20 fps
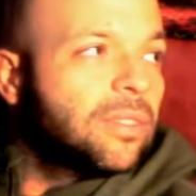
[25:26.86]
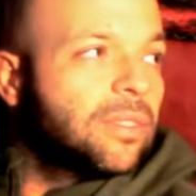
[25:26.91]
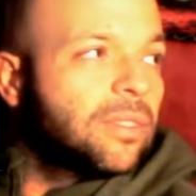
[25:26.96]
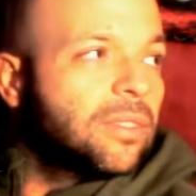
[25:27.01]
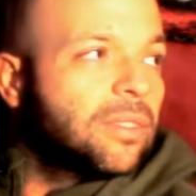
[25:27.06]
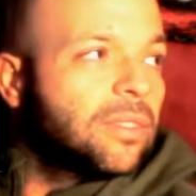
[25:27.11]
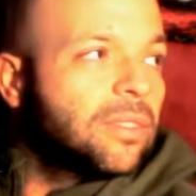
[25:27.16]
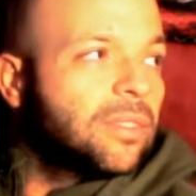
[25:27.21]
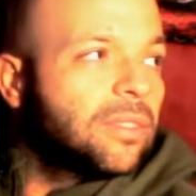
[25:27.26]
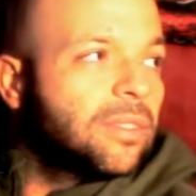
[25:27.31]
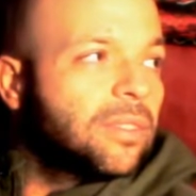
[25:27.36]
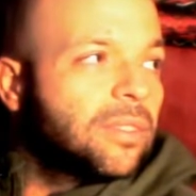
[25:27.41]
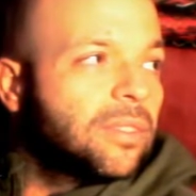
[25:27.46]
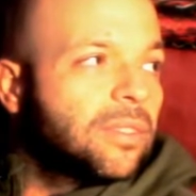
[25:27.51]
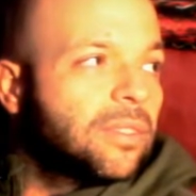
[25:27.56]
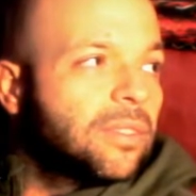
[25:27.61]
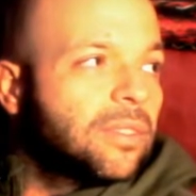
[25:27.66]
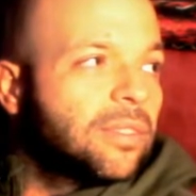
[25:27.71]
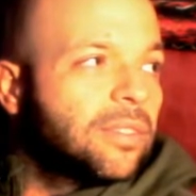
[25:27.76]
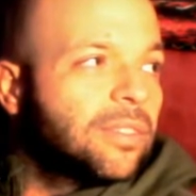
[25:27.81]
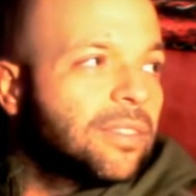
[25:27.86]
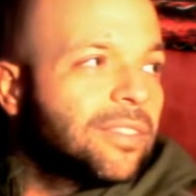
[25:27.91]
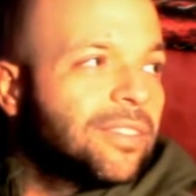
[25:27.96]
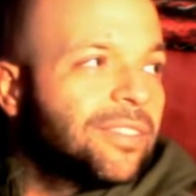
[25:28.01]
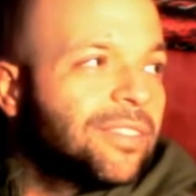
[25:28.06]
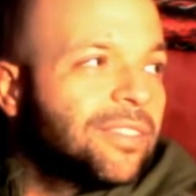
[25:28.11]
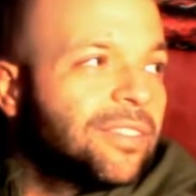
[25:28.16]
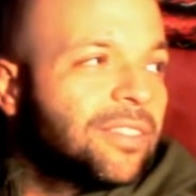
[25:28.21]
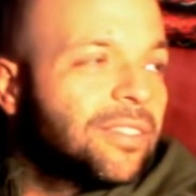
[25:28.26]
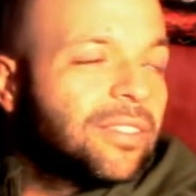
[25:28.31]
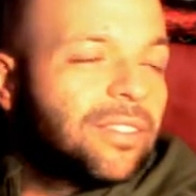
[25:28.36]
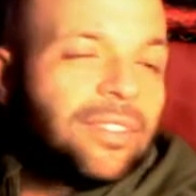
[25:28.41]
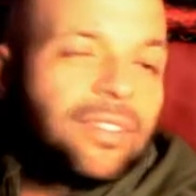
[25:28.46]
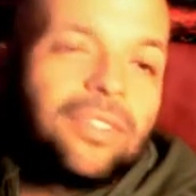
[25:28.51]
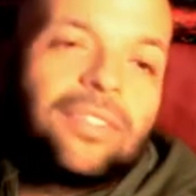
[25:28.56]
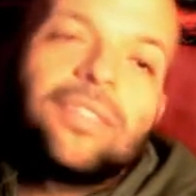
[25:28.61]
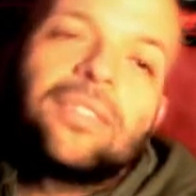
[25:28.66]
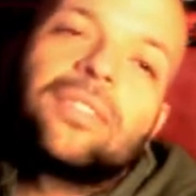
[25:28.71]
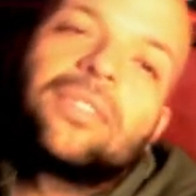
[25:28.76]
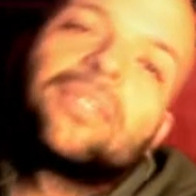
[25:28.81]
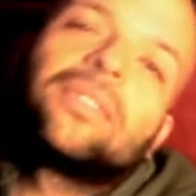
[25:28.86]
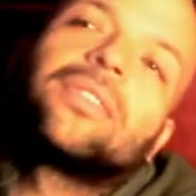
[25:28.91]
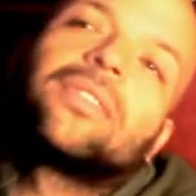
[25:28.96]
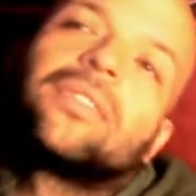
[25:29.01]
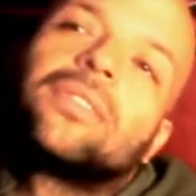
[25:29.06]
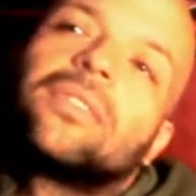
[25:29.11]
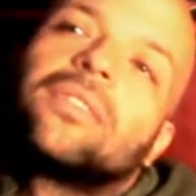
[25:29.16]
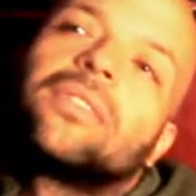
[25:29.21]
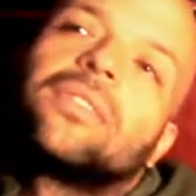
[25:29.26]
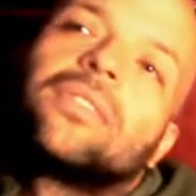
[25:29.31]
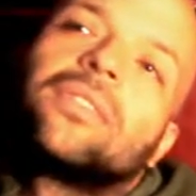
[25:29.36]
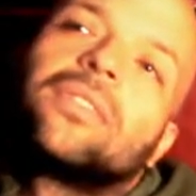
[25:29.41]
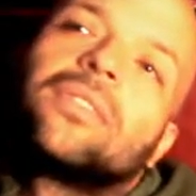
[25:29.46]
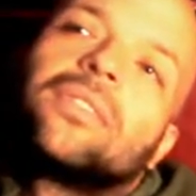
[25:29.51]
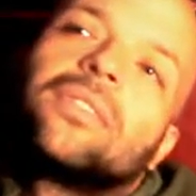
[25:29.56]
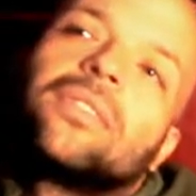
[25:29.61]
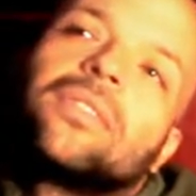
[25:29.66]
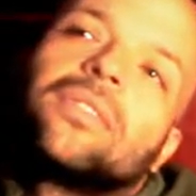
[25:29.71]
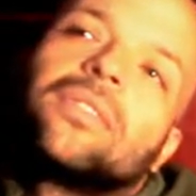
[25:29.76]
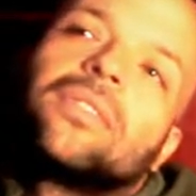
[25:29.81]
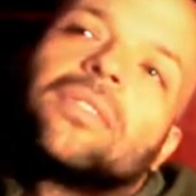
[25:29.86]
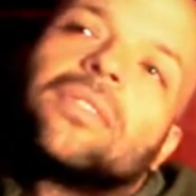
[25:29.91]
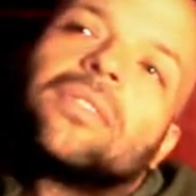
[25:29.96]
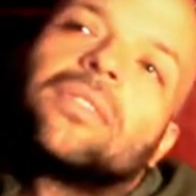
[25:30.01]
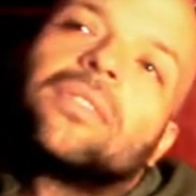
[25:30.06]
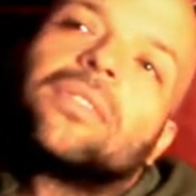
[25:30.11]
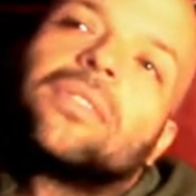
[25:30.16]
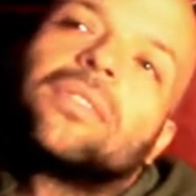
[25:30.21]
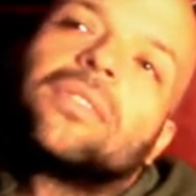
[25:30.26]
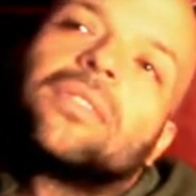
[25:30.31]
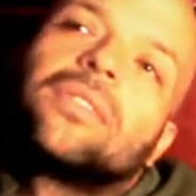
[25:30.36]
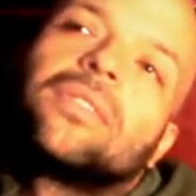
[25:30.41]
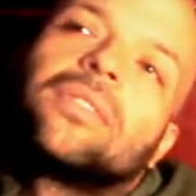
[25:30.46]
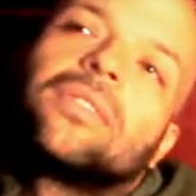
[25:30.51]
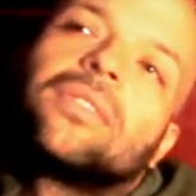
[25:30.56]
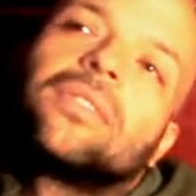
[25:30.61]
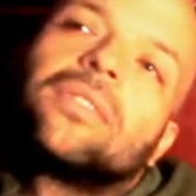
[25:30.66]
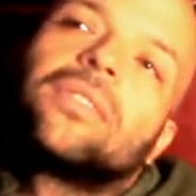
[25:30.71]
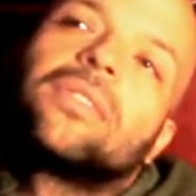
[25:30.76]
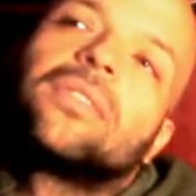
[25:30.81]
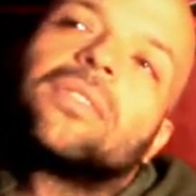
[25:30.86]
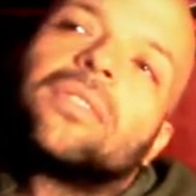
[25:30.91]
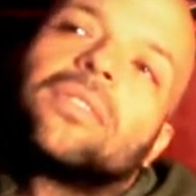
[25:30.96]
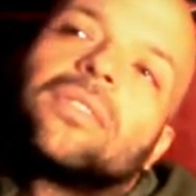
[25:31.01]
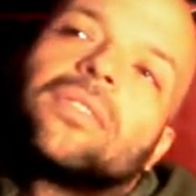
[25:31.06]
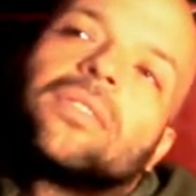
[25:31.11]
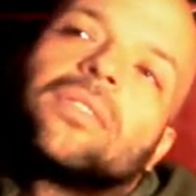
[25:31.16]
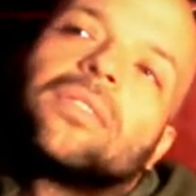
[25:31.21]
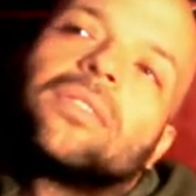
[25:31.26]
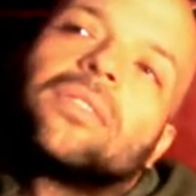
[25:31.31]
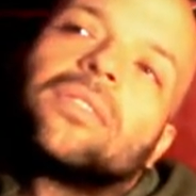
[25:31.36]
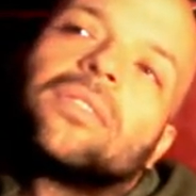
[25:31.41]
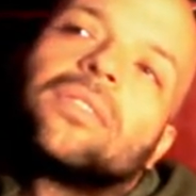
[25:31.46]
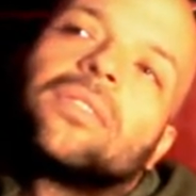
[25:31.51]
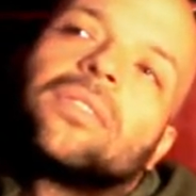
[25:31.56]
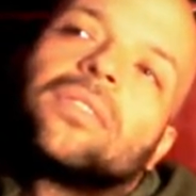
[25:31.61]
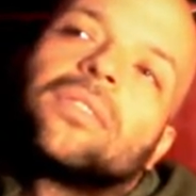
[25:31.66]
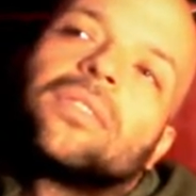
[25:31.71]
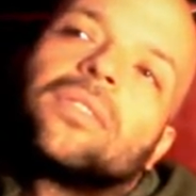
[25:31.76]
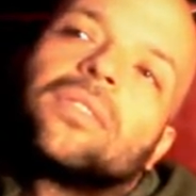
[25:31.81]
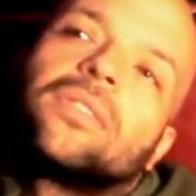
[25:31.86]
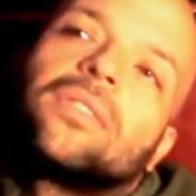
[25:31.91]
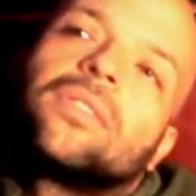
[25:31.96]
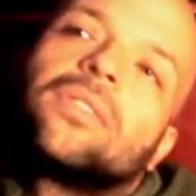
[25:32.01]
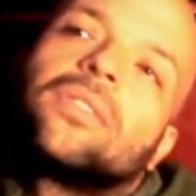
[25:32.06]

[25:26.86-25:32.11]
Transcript: No words are spoken by the person on screen.